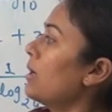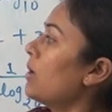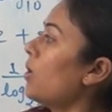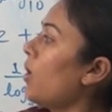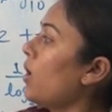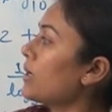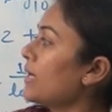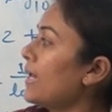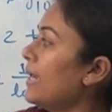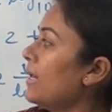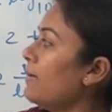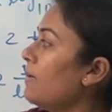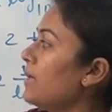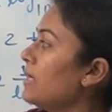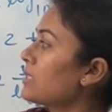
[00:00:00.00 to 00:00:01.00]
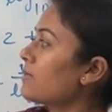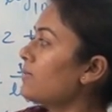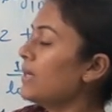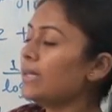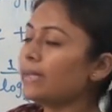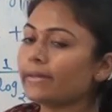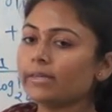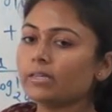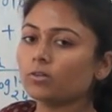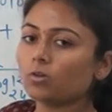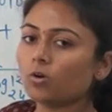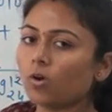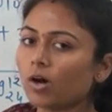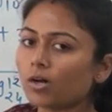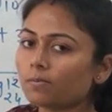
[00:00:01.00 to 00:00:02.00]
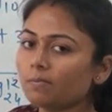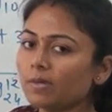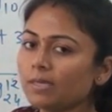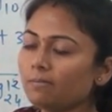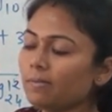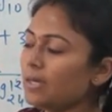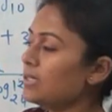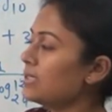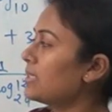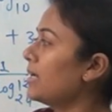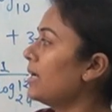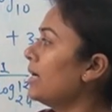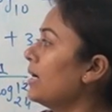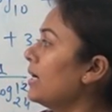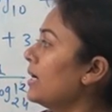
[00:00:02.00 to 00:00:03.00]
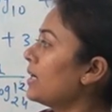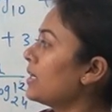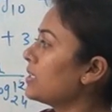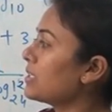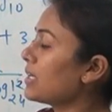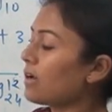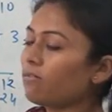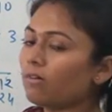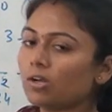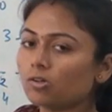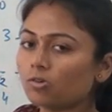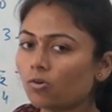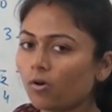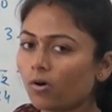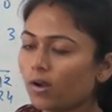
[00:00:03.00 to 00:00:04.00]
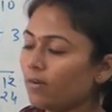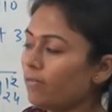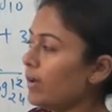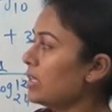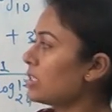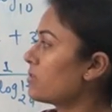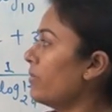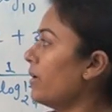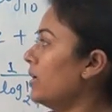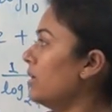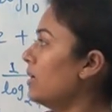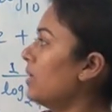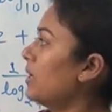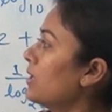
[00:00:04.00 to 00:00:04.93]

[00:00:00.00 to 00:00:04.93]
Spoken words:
Log a base b into log b base a, it is equal to always 1.